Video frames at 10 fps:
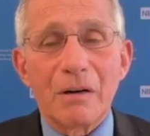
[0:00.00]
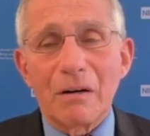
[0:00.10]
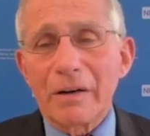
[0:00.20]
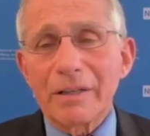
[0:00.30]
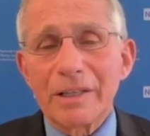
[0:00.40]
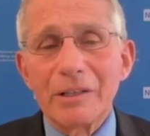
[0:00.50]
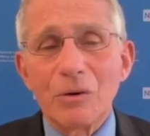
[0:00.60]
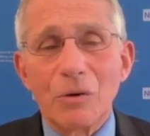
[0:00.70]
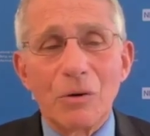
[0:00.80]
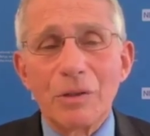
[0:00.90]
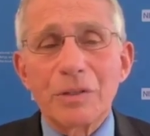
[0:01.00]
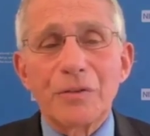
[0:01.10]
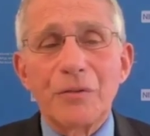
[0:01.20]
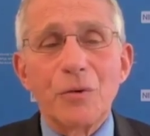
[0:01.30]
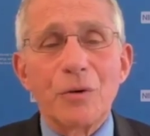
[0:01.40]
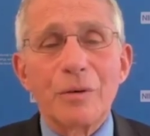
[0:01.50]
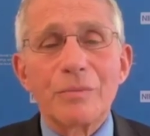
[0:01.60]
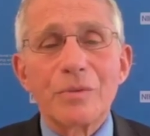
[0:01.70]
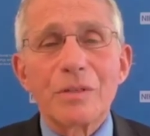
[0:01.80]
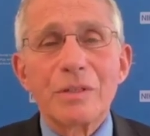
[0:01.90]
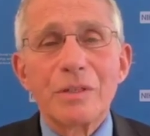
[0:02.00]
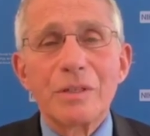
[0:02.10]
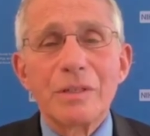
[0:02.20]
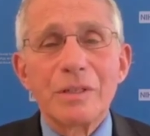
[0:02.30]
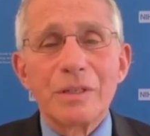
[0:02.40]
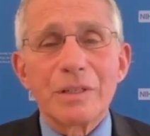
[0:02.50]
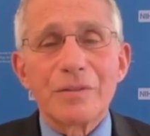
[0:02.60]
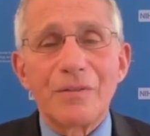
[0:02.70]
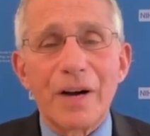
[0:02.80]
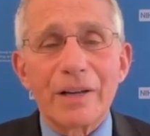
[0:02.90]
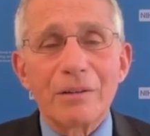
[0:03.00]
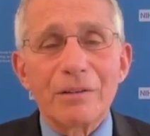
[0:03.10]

art in all its forms is vital